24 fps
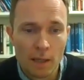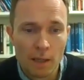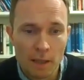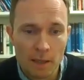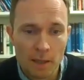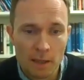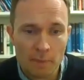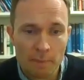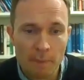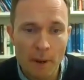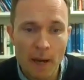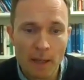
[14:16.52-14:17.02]

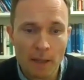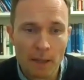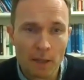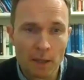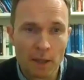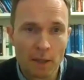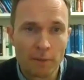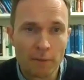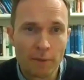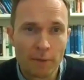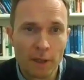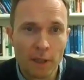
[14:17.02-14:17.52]

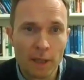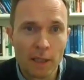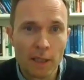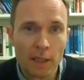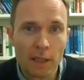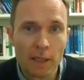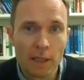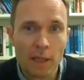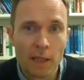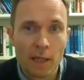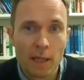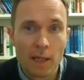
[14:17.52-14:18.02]

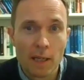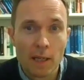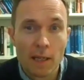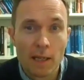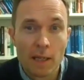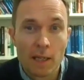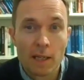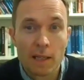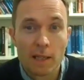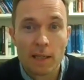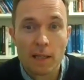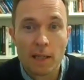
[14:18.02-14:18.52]
speculatively
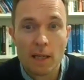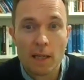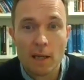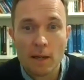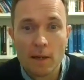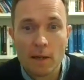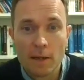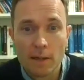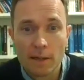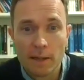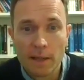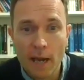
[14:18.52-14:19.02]

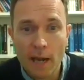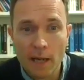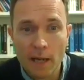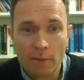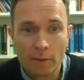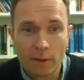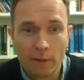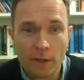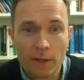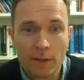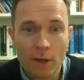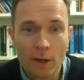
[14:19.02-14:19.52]
get it
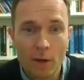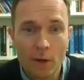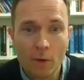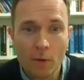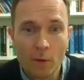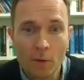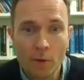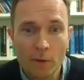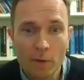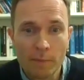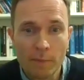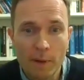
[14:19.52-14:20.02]

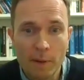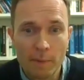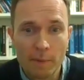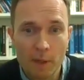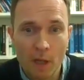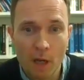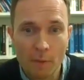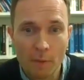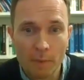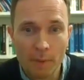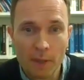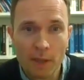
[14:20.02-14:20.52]
rezoned, maybe
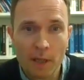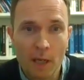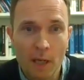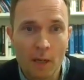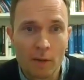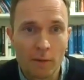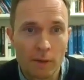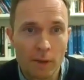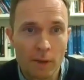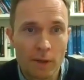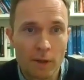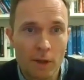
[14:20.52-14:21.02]
lobby to get
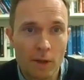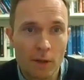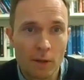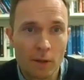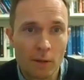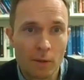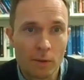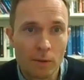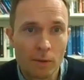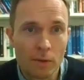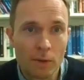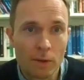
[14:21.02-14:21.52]
it
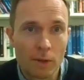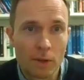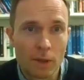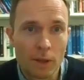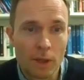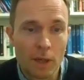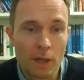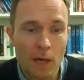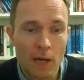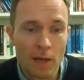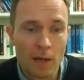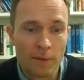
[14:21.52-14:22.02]
rezoned,
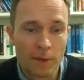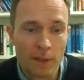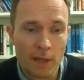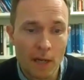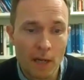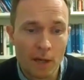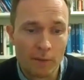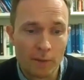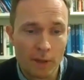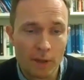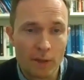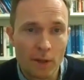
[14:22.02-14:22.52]
and if they get
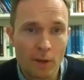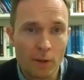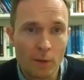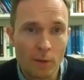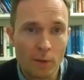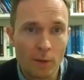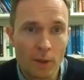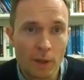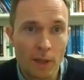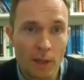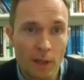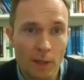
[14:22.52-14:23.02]
it
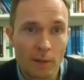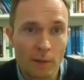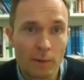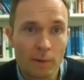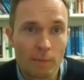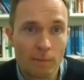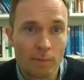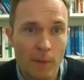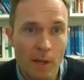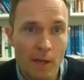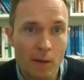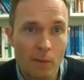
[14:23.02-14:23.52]
rezoned and they
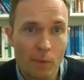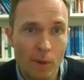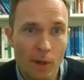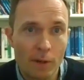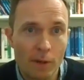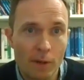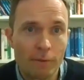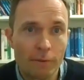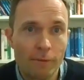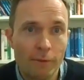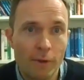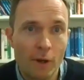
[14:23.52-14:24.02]
make a
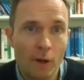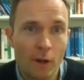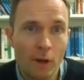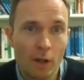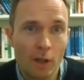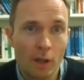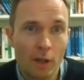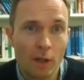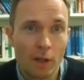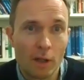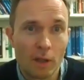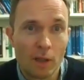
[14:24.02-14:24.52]

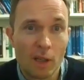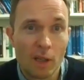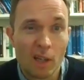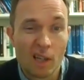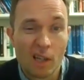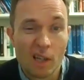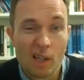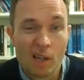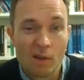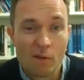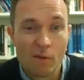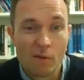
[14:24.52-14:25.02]
windfall
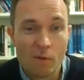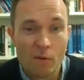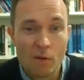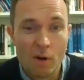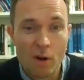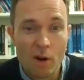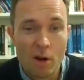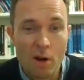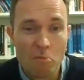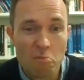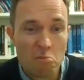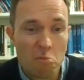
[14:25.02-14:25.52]

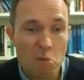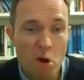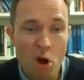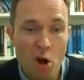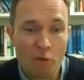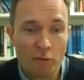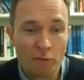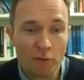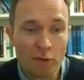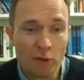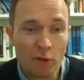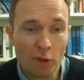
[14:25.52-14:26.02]

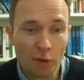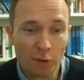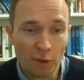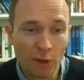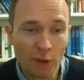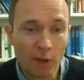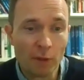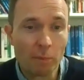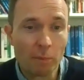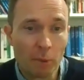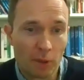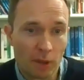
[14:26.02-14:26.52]
of
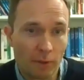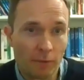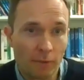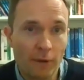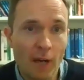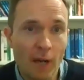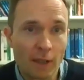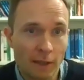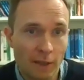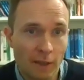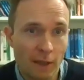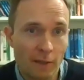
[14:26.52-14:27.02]
nothing but the
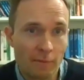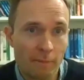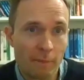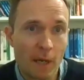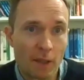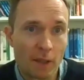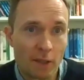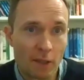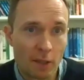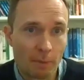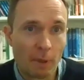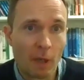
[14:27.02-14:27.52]
fact that they've
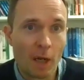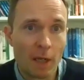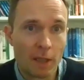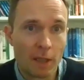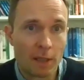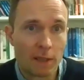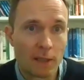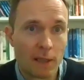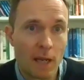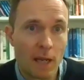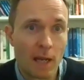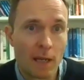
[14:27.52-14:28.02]
managed to buy
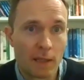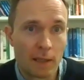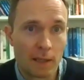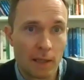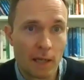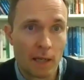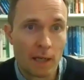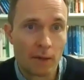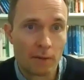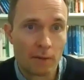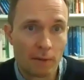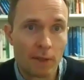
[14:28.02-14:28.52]
this land and
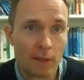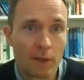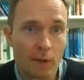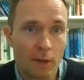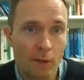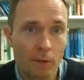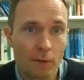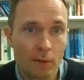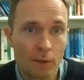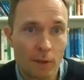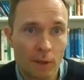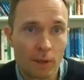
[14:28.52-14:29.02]
get it
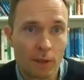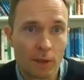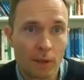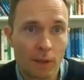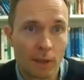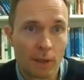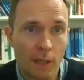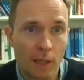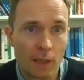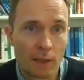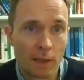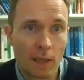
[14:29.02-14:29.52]
rezoned and
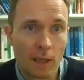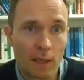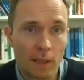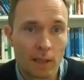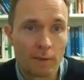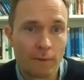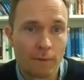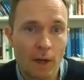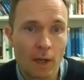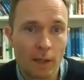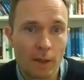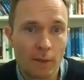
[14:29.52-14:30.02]
get its
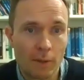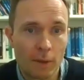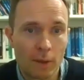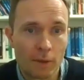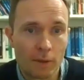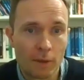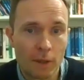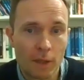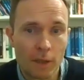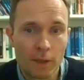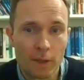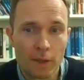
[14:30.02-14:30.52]
value
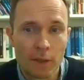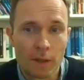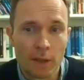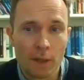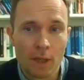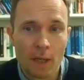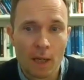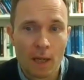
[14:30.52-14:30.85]
increased.